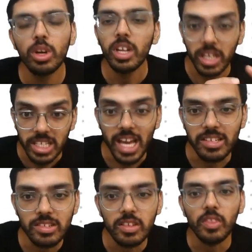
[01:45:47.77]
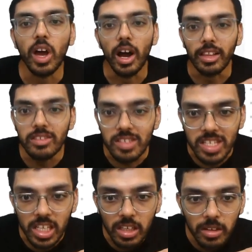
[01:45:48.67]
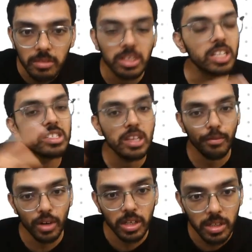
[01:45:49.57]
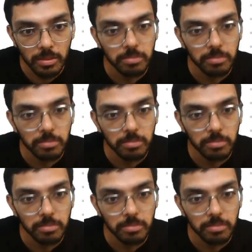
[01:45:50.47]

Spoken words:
Yes, the unseen is different.